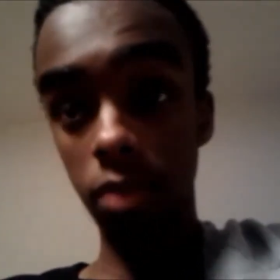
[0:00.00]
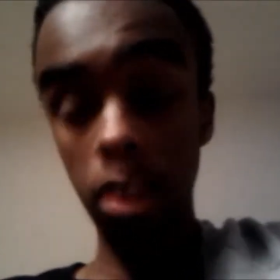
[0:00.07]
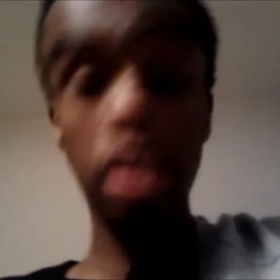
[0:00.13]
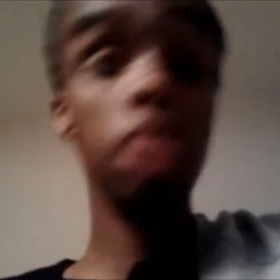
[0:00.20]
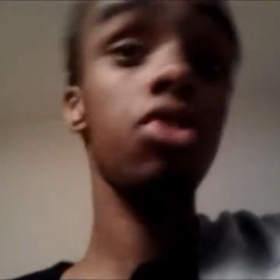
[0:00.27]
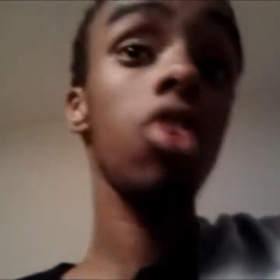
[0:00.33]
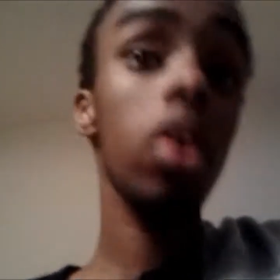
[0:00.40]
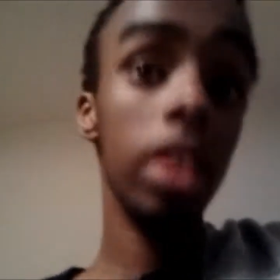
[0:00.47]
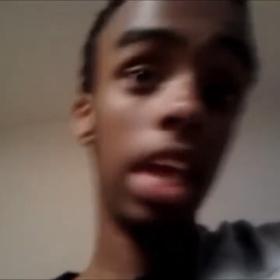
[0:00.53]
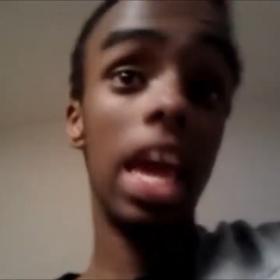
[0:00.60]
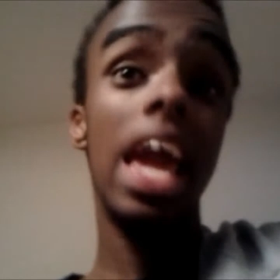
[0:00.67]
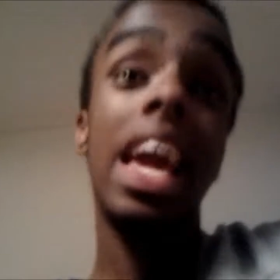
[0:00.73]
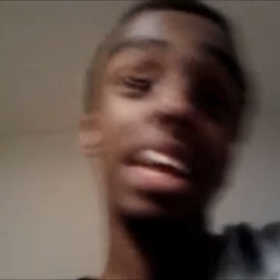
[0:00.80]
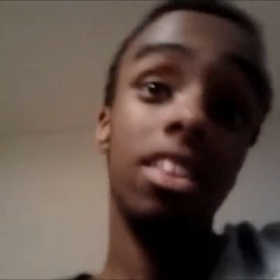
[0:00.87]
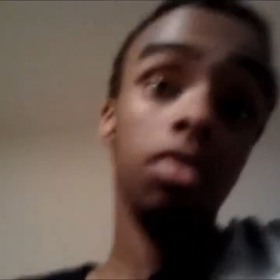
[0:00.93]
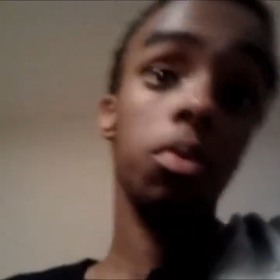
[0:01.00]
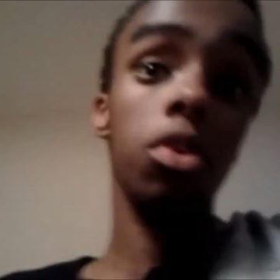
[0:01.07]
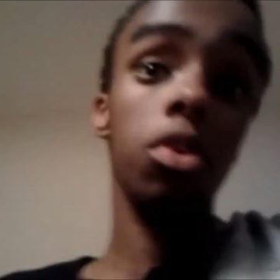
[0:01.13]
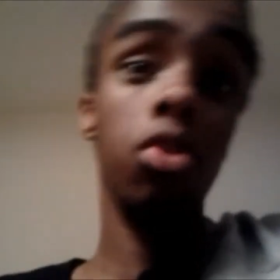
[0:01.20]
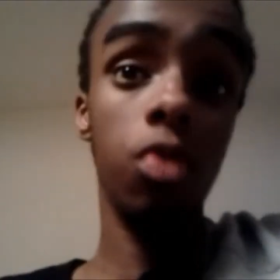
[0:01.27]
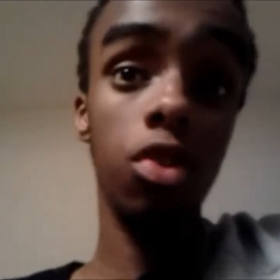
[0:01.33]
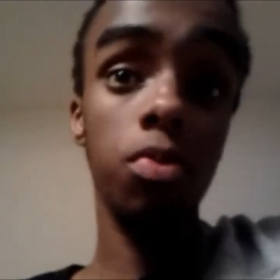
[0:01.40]
he started to hate
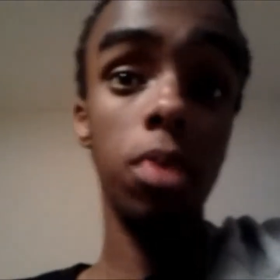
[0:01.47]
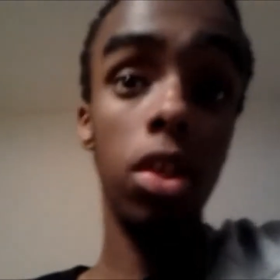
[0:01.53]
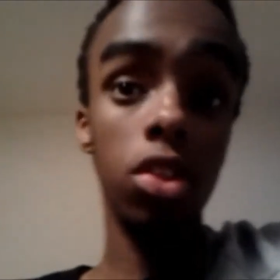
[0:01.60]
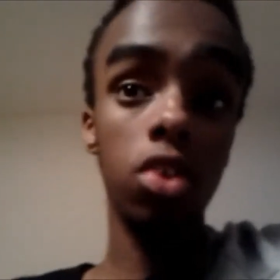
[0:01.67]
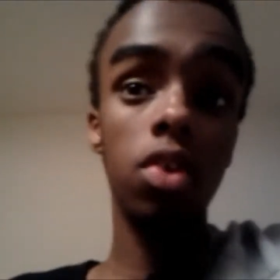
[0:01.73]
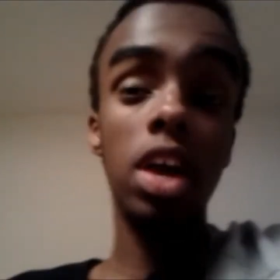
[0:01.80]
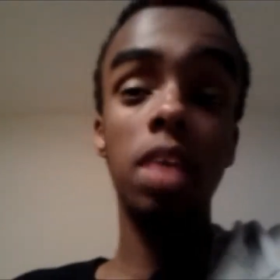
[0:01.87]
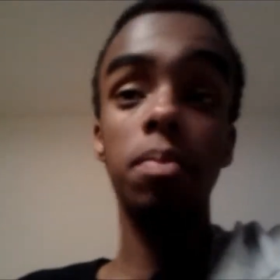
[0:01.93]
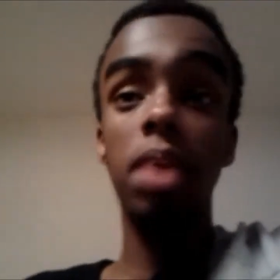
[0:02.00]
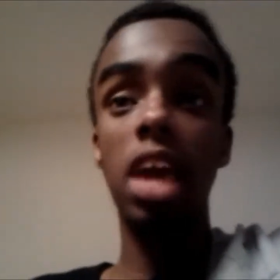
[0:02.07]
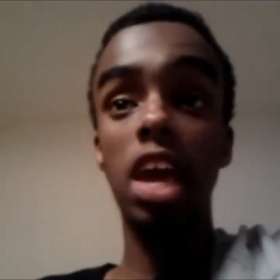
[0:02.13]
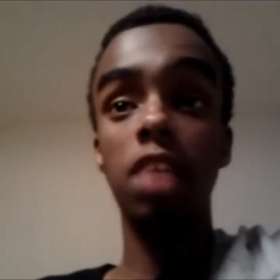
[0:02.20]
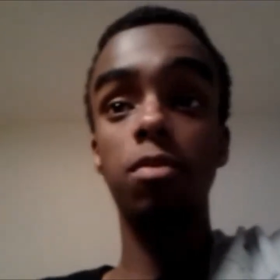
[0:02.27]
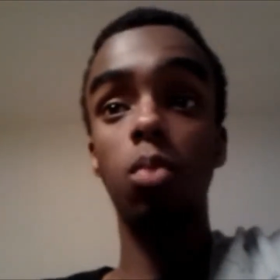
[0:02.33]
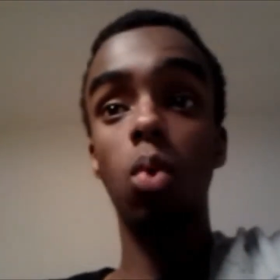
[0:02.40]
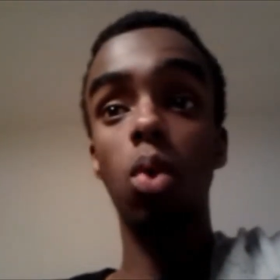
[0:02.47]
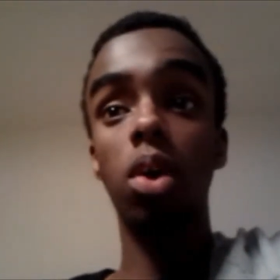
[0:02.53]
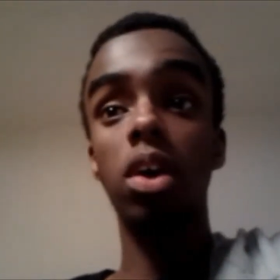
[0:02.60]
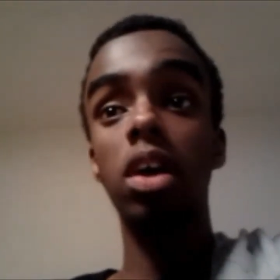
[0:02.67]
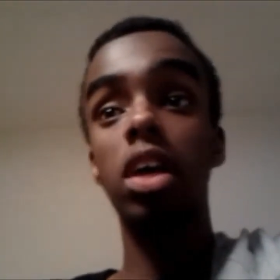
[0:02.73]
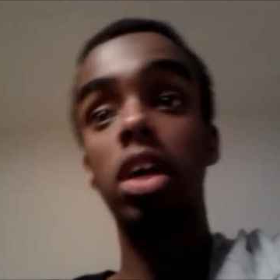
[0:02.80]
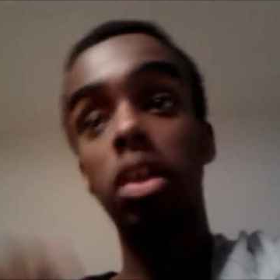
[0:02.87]
Christopher's mother and behave
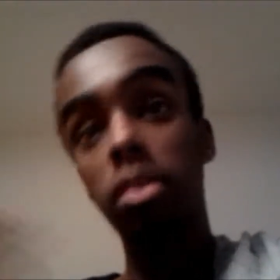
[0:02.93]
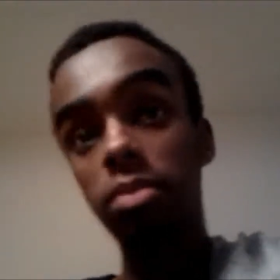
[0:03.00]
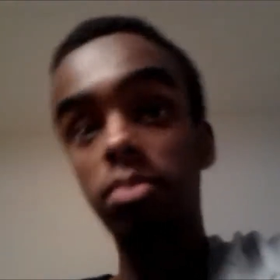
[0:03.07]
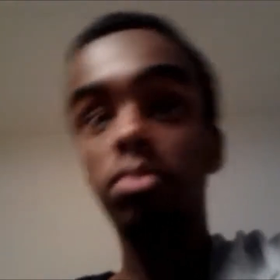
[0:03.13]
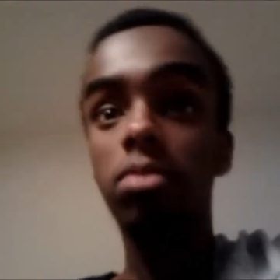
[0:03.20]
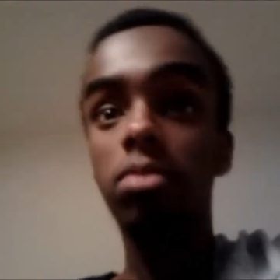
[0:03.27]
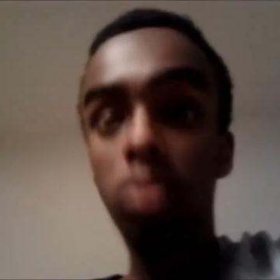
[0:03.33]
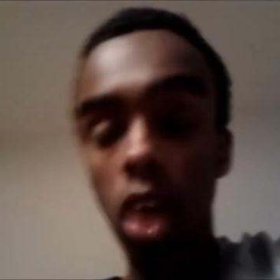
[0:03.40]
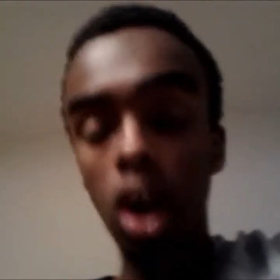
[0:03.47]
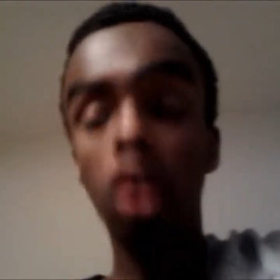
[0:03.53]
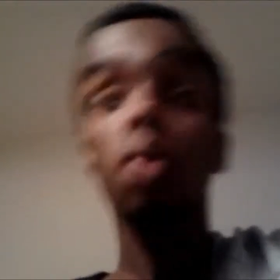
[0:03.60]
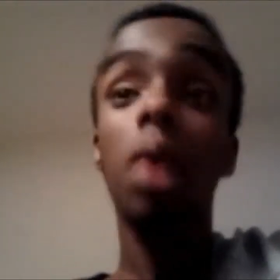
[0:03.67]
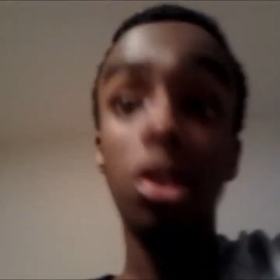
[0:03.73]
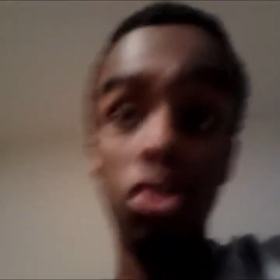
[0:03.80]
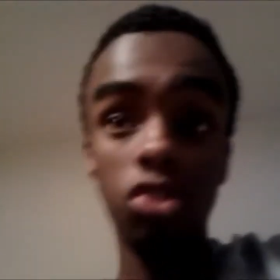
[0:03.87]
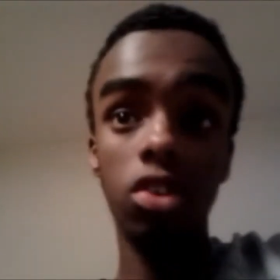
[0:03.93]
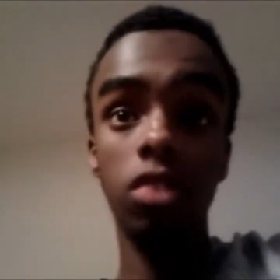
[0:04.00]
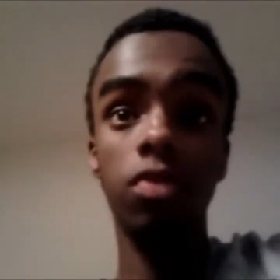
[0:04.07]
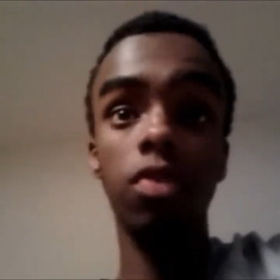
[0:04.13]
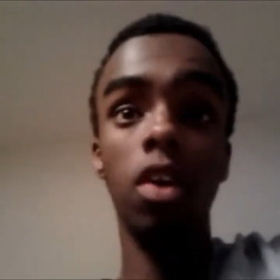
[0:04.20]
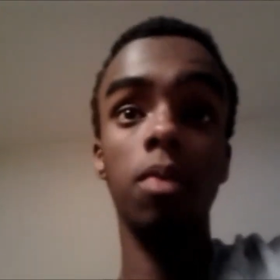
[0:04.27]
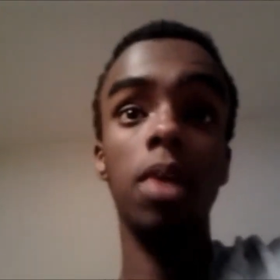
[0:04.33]
more
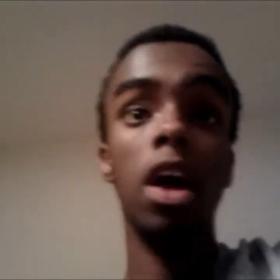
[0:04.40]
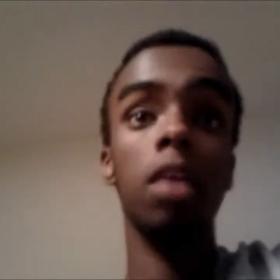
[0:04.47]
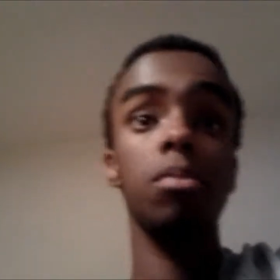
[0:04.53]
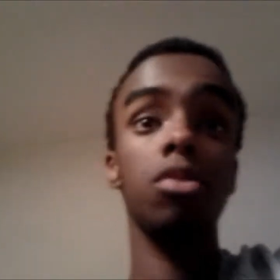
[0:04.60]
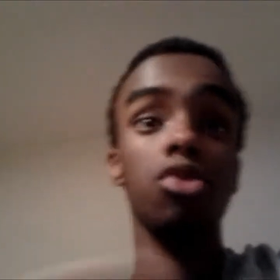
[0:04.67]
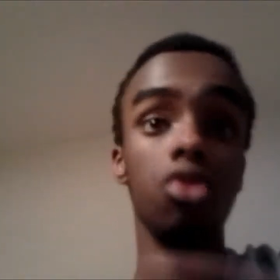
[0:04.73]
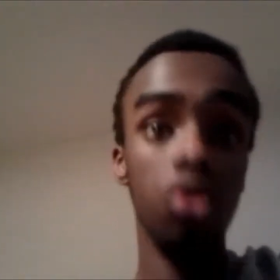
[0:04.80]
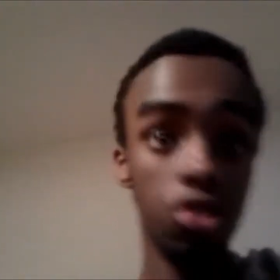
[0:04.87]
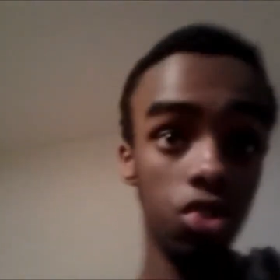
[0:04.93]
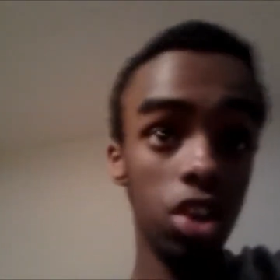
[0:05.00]
aggressive around Mrs.